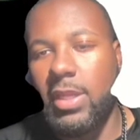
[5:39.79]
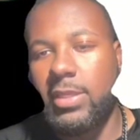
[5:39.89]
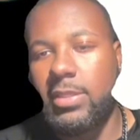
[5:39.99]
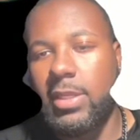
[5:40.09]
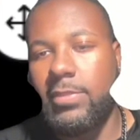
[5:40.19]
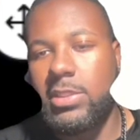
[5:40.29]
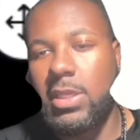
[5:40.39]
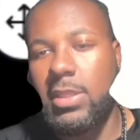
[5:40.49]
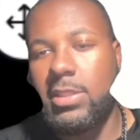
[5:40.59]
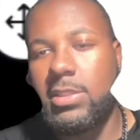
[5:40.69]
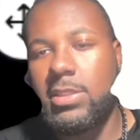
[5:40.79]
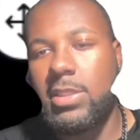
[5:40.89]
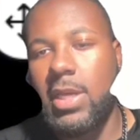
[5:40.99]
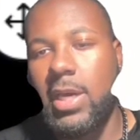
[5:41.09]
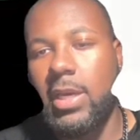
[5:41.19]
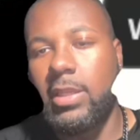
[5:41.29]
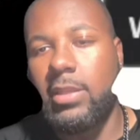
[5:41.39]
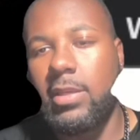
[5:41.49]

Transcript: Let me tell you, this is not.